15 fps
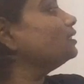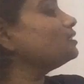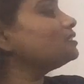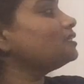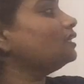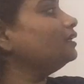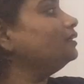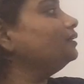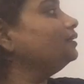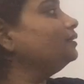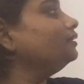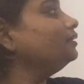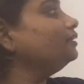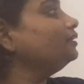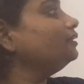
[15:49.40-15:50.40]
the sun,
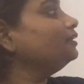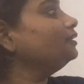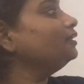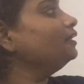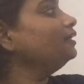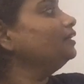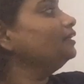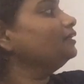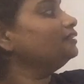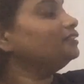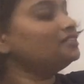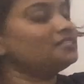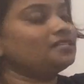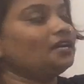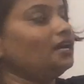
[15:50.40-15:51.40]

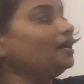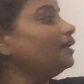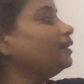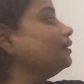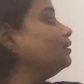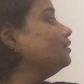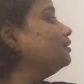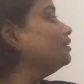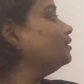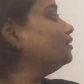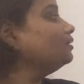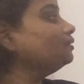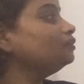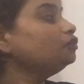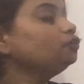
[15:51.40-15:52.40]
the sky,
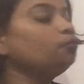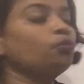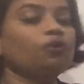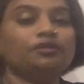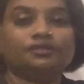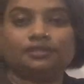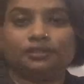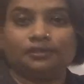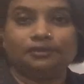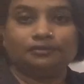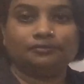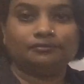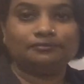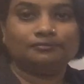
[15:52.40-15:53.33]
the water.